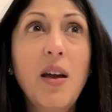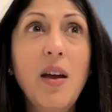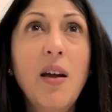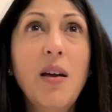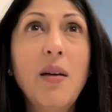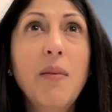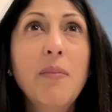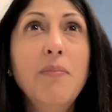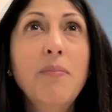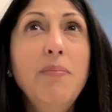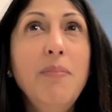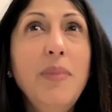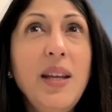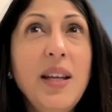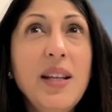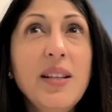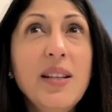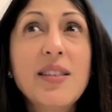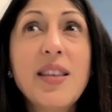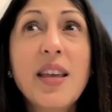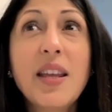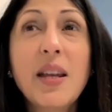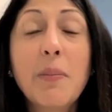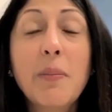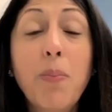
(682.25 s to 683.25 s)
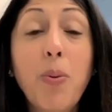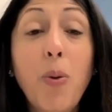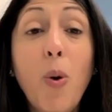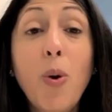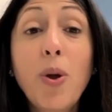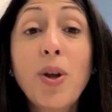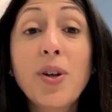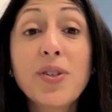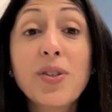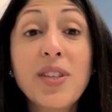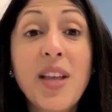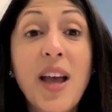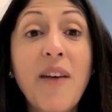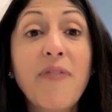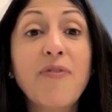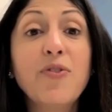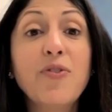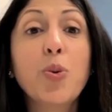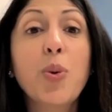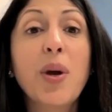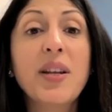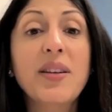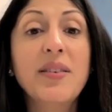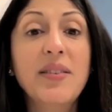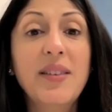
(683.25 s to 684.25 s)
means that employers have to
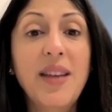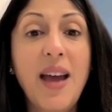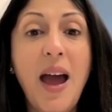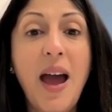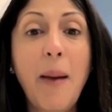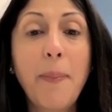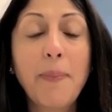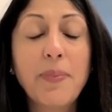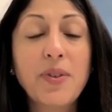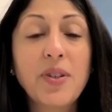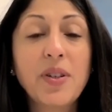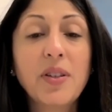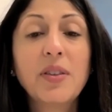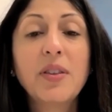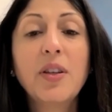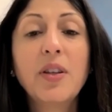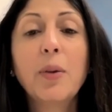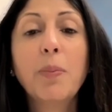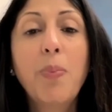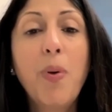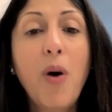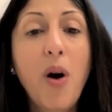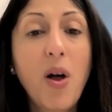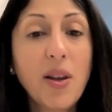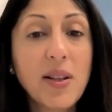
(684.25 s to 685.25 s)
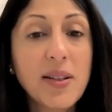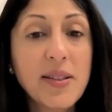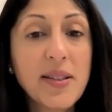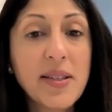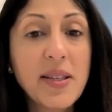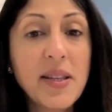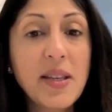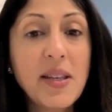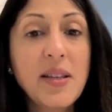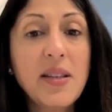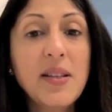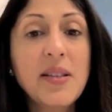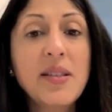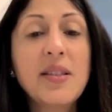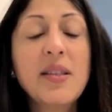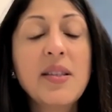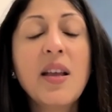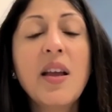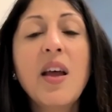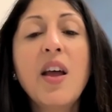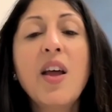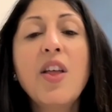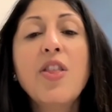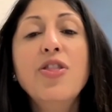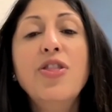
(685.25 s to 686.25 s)
adapt their policies,
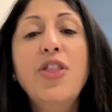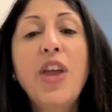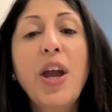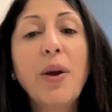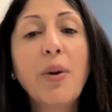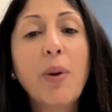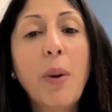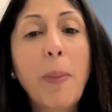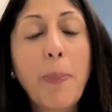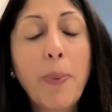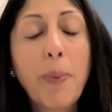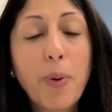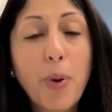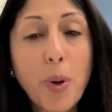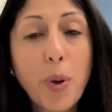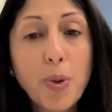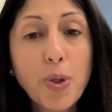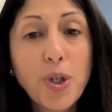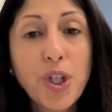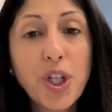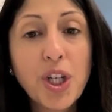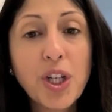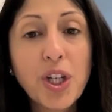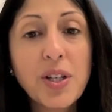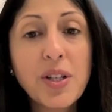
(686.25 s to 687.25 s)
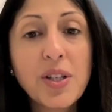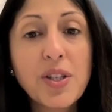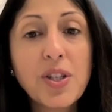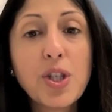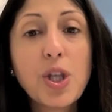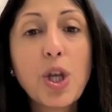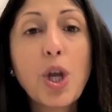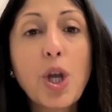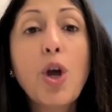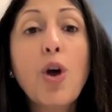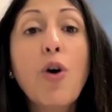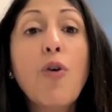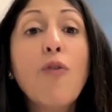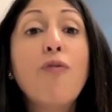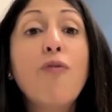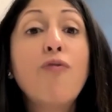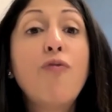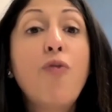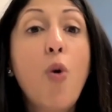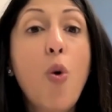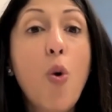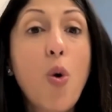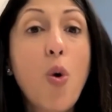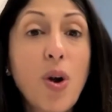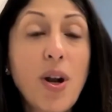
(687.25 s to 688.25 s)
their approaches
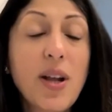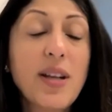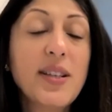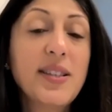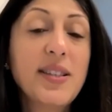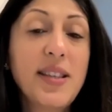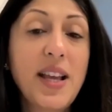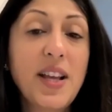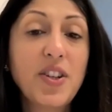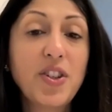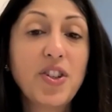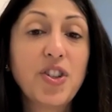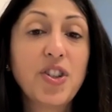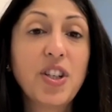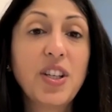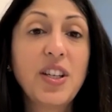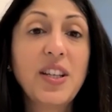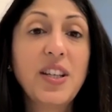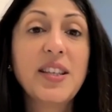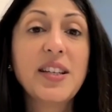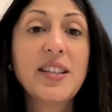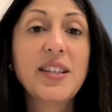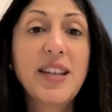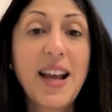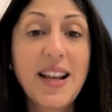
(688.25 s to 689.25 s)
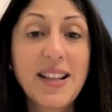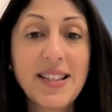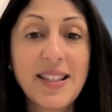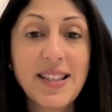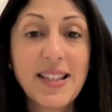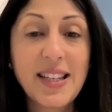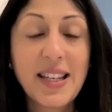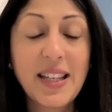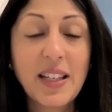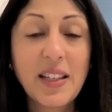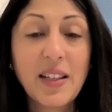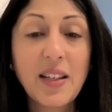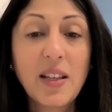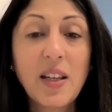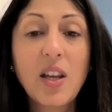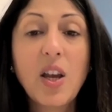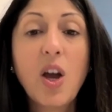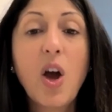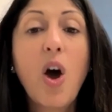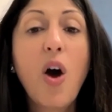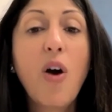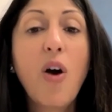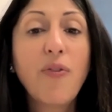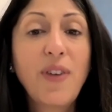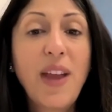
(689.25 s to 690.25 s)
for essentially the testing
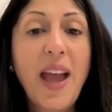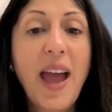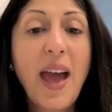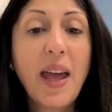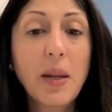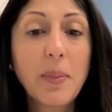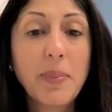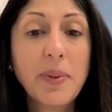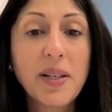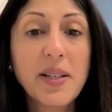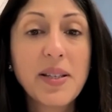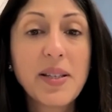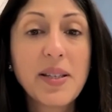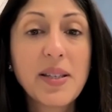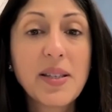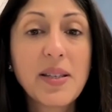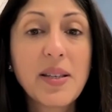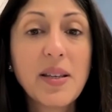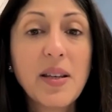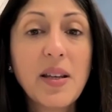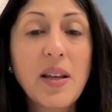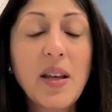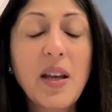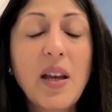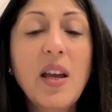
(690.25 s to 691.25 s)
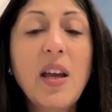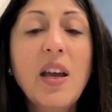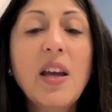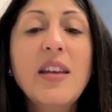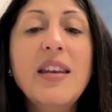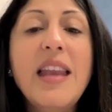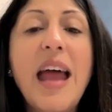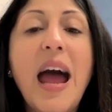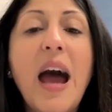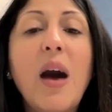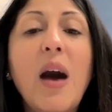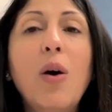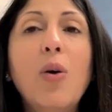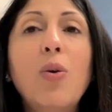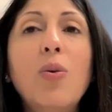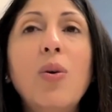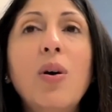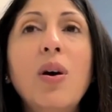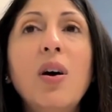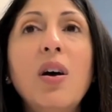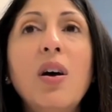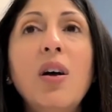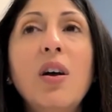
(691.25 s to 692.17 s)
of cannabis. Now,